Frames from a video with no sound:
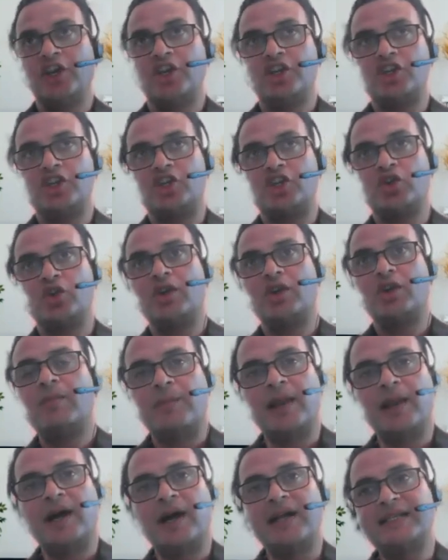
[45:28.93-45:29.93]

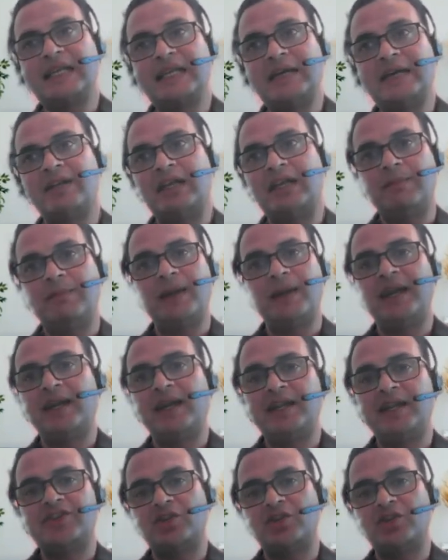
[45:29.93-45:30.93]
Should plants have a
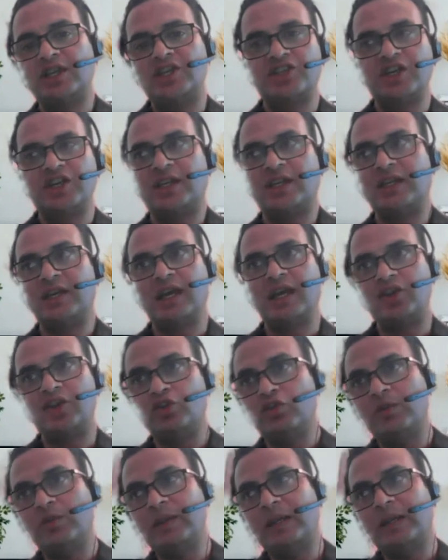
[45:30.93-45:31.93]
dependence on each other, and
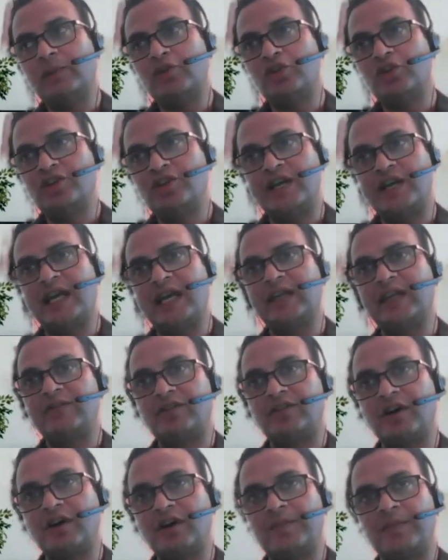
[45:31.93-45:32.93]
you will be able to track it
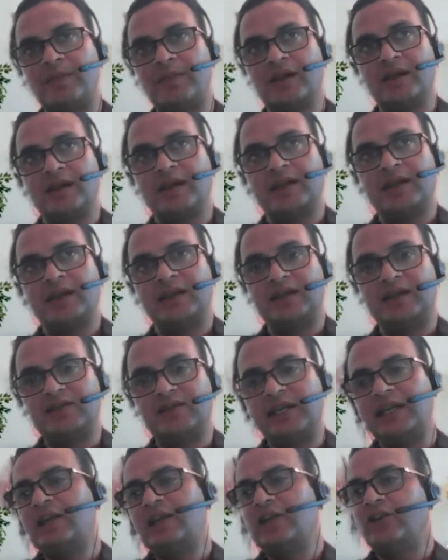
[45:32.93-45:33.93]
from the
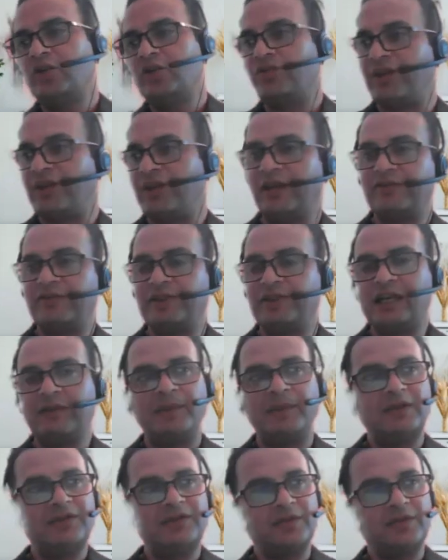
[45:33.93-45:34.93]
cradle to grave. That
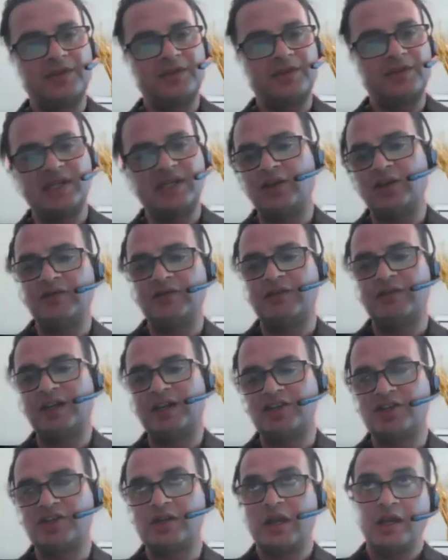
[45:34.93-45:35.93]
means from start to
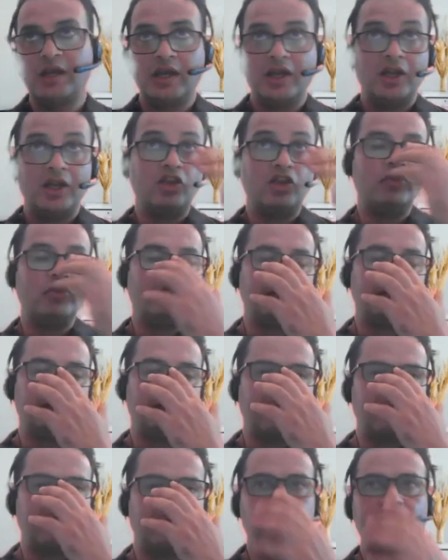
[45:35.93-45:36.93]
finish, you will be
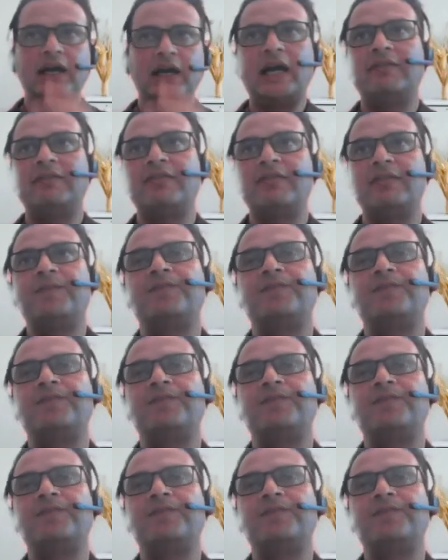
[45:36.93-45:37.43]
able to have